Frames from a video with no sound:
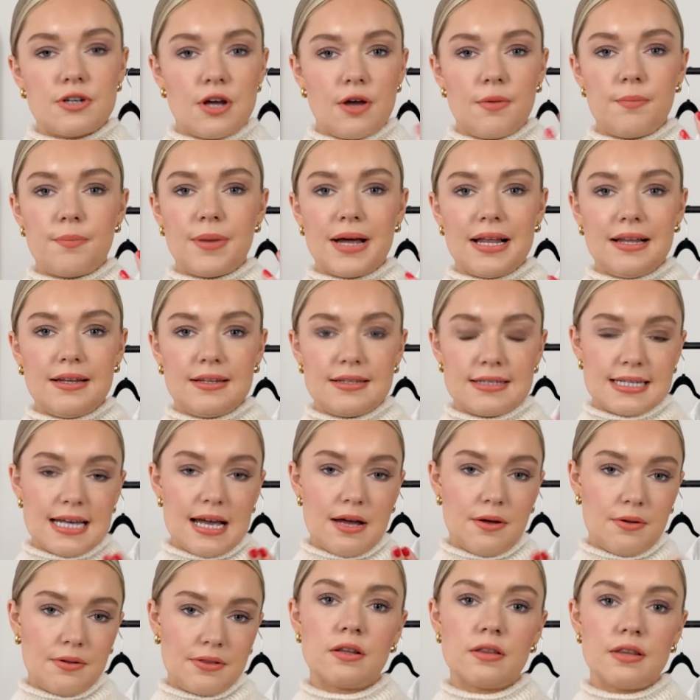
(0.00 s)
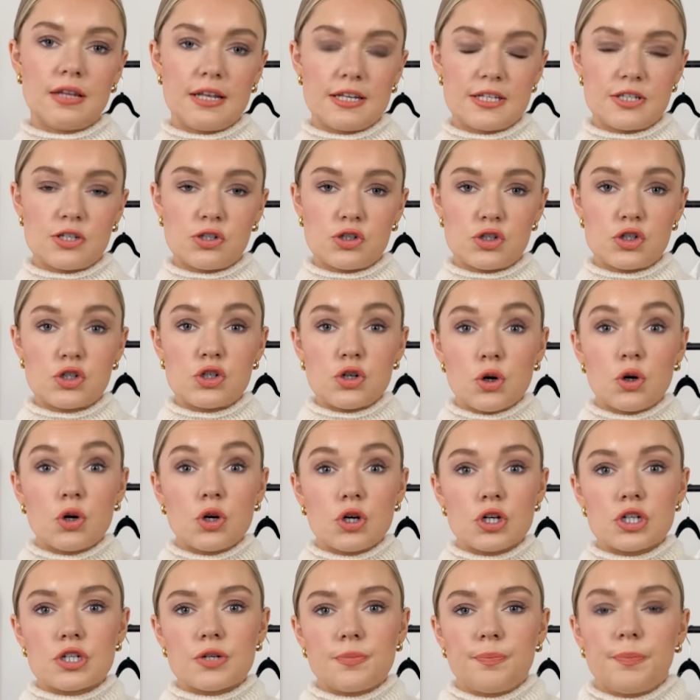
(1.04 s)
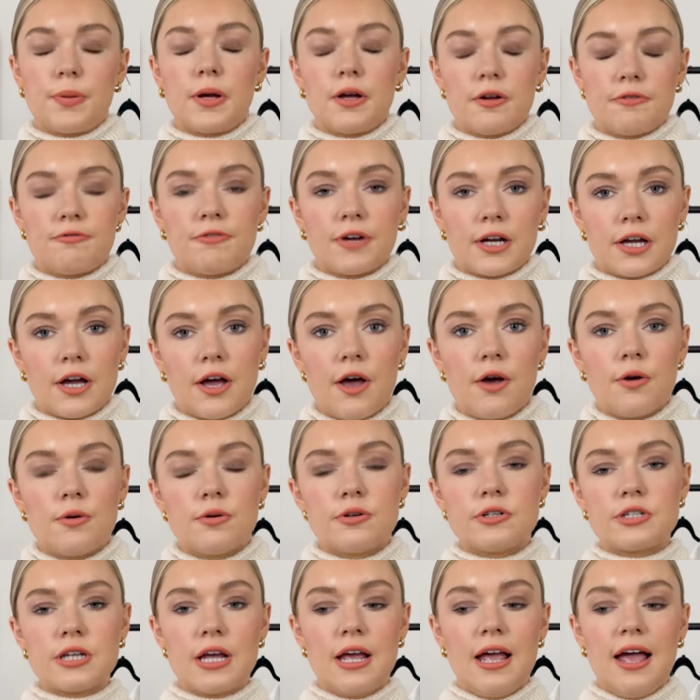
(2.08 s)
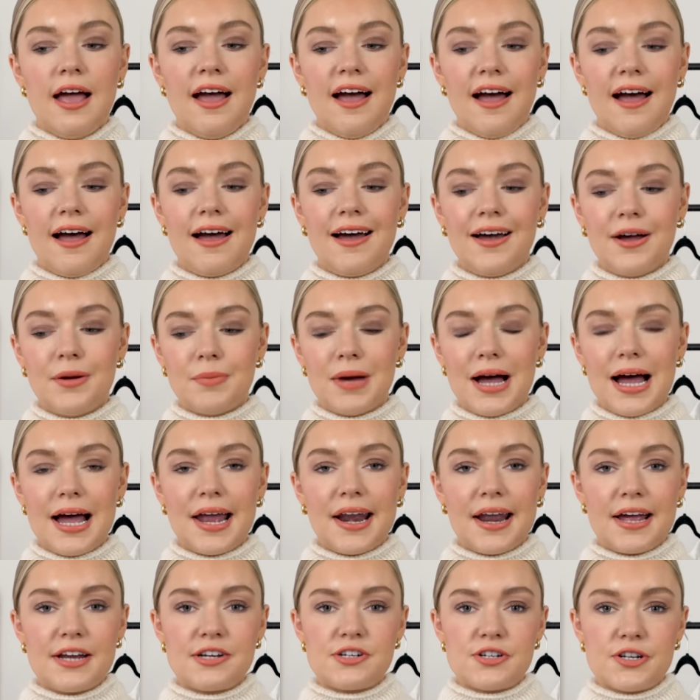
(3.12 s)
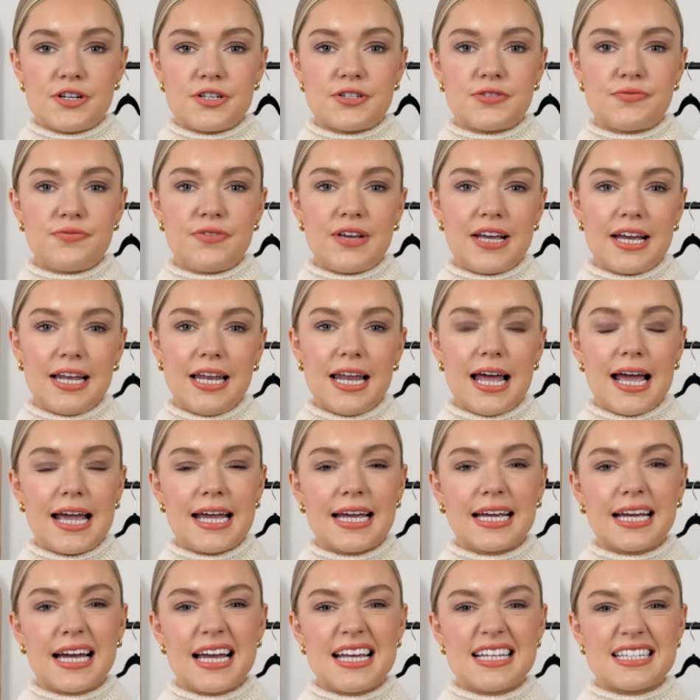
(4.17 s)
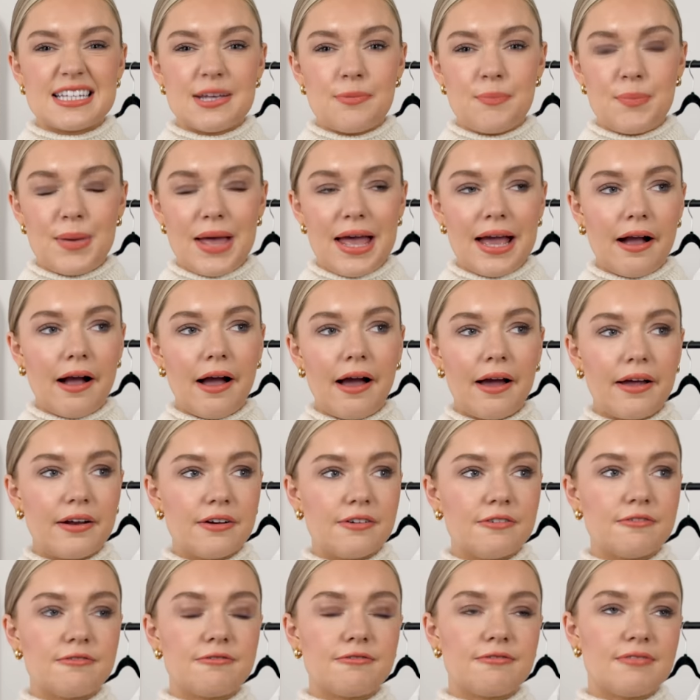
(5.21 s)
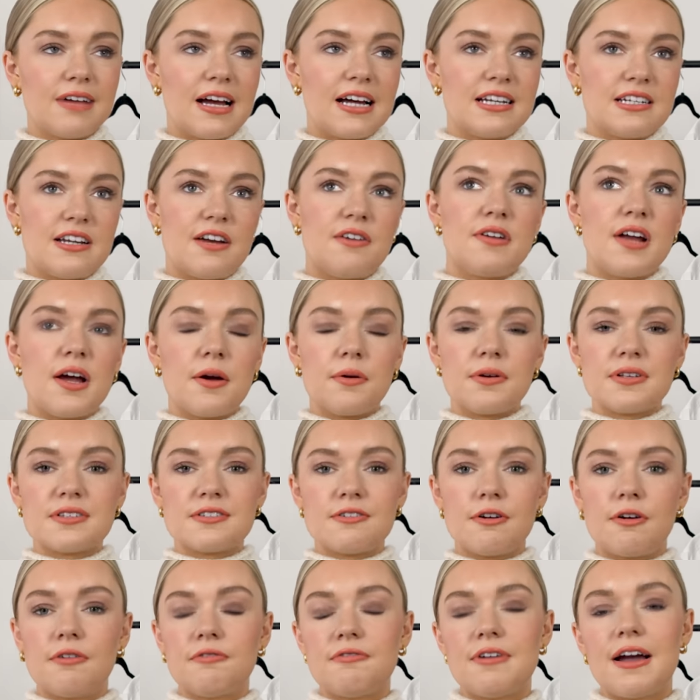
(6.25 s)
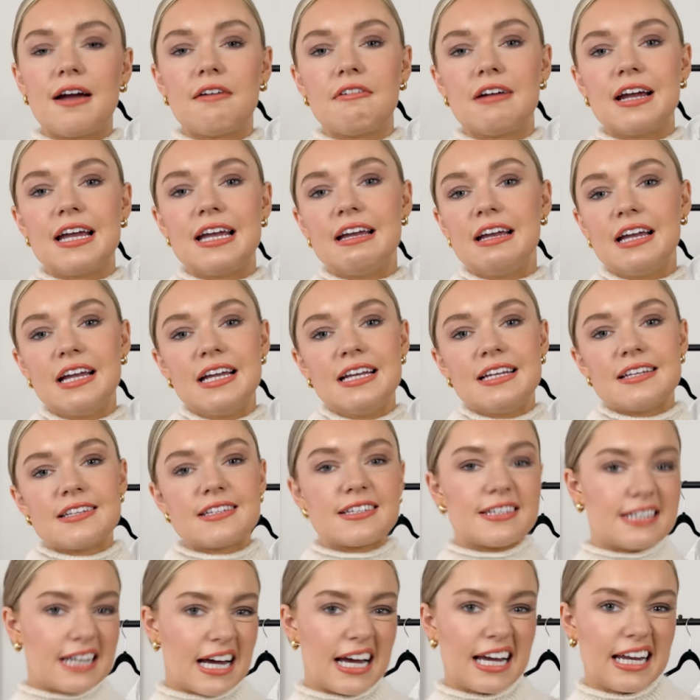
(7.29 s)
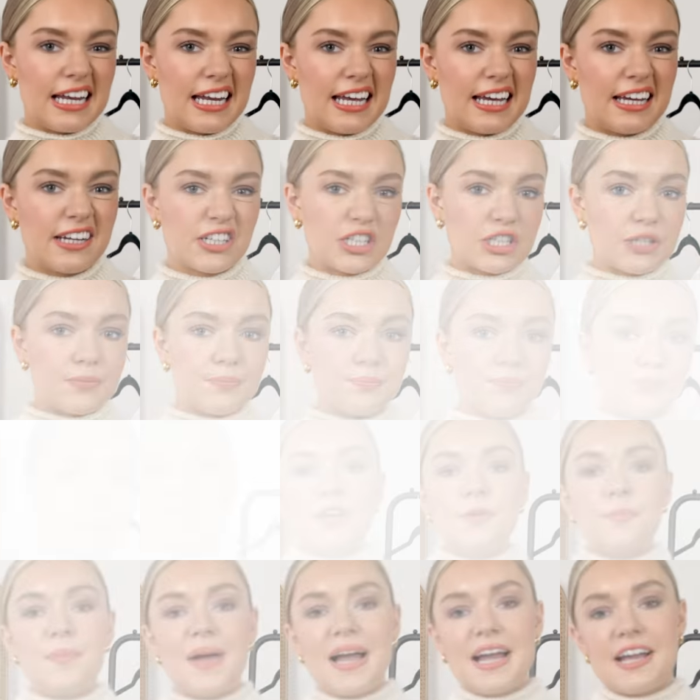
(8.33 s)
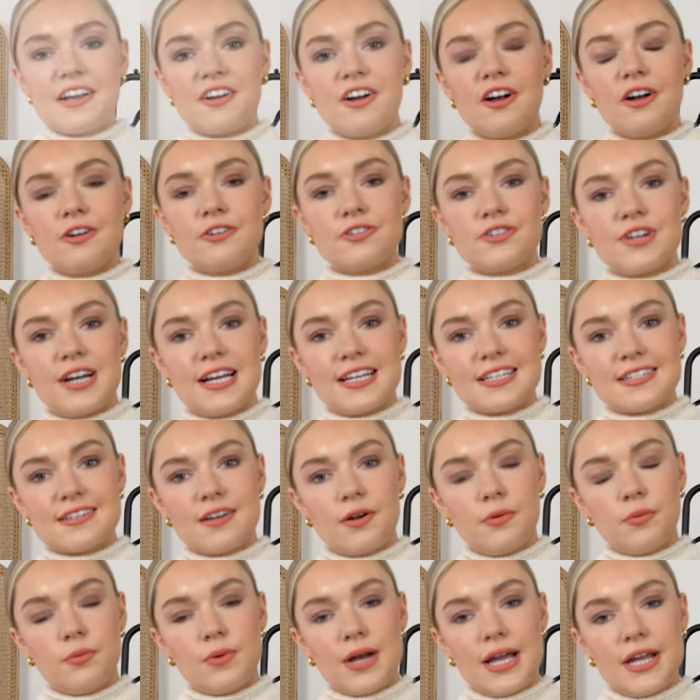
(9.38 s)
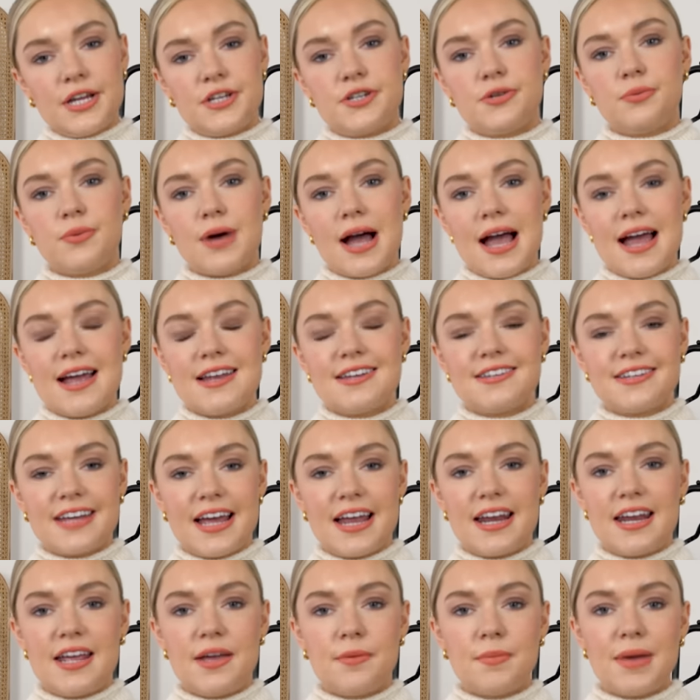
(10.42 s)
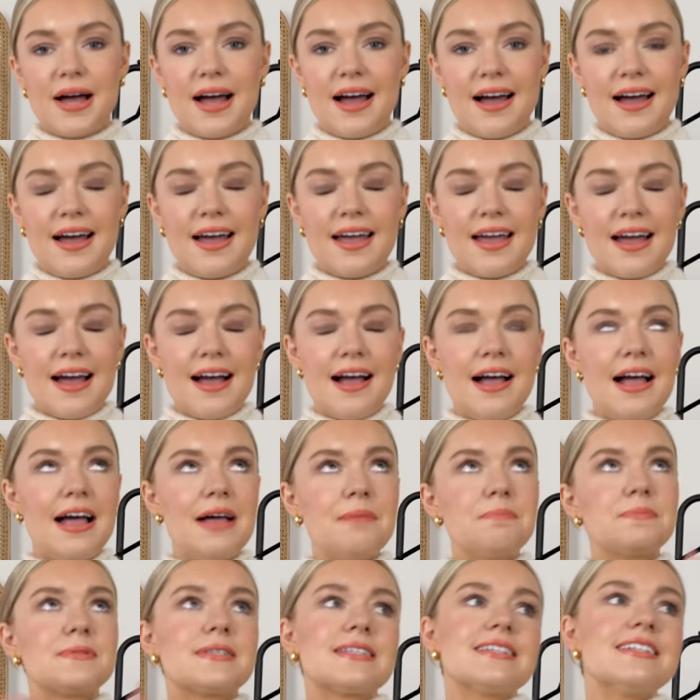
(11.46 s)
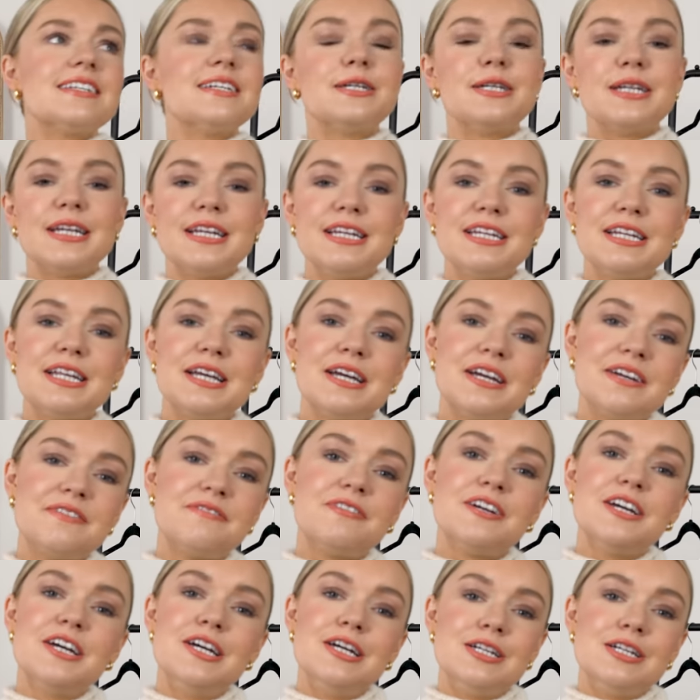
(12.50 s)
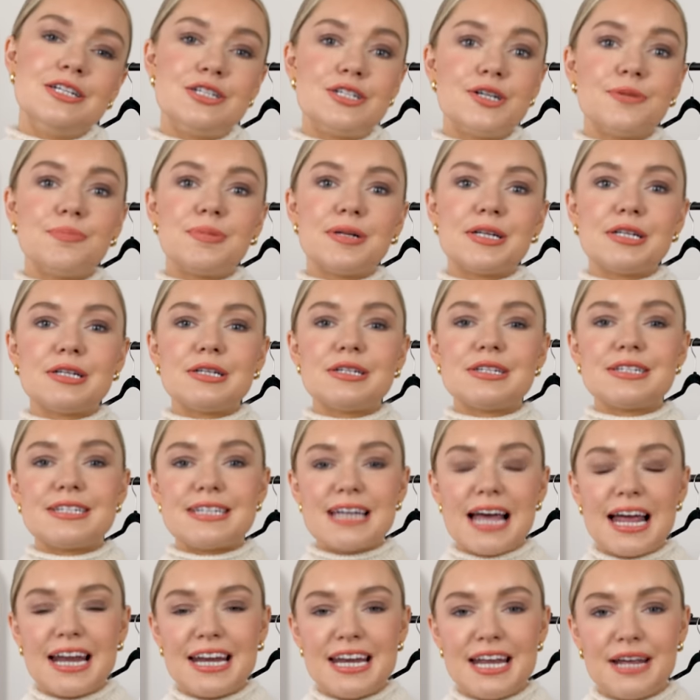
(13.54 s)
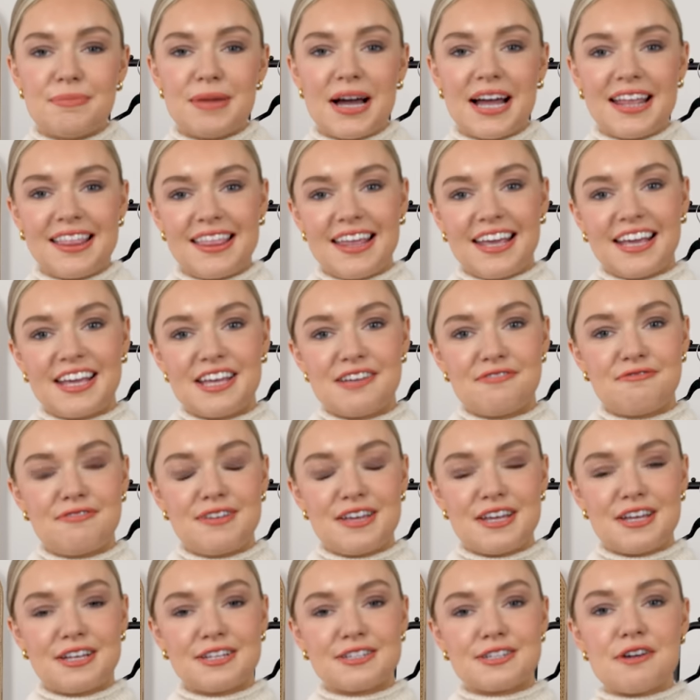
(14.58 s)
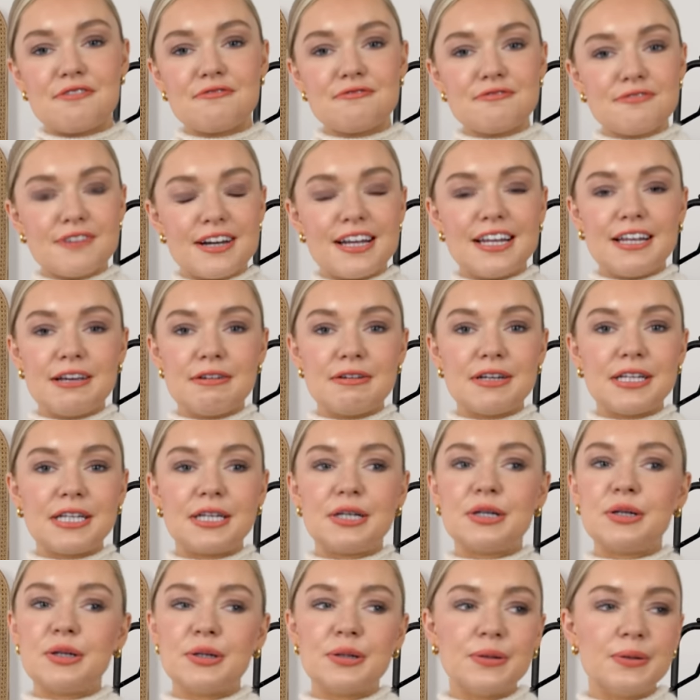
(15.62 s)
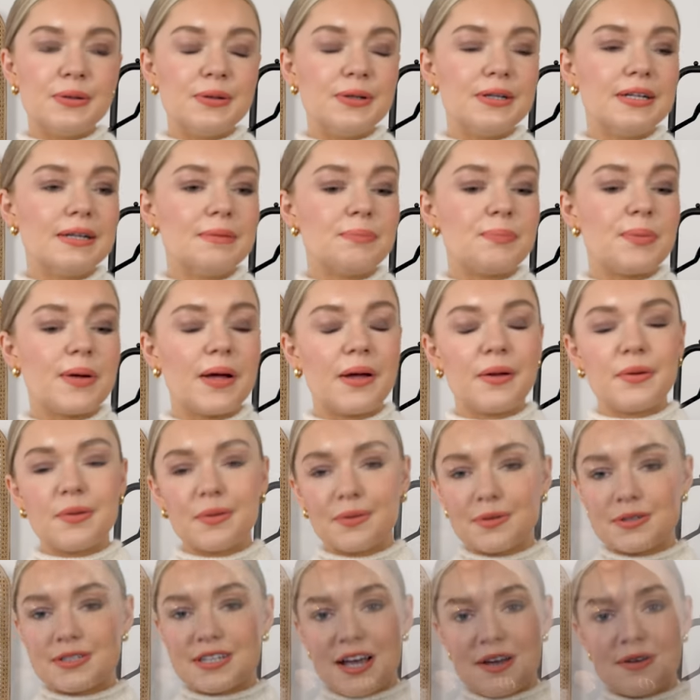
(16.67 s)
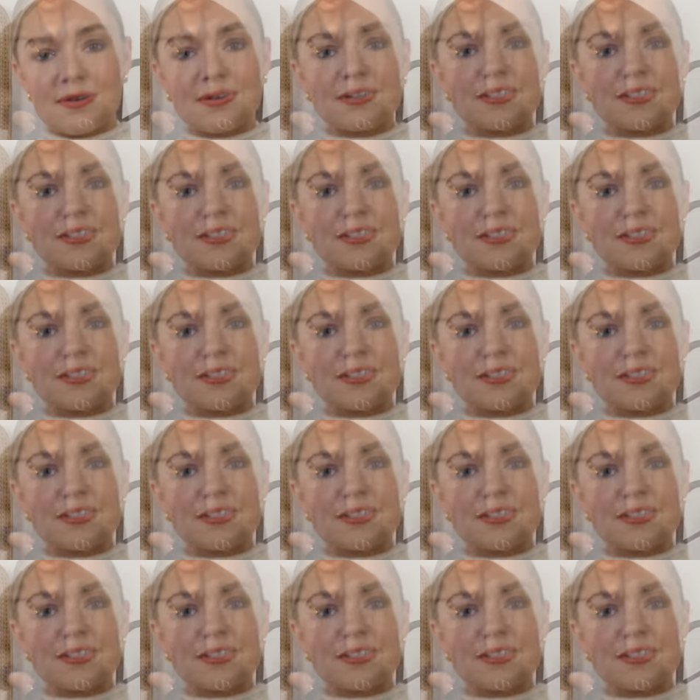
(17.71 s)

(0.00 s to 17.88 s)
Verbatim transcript: don't balance out this short puffer coat. Um, and I just feel like it's a bit kind of, I don't know, it's not very stylish. So by contrast, a way to wear denim, I absolutely love double denim. I think it feels really, really cool, but also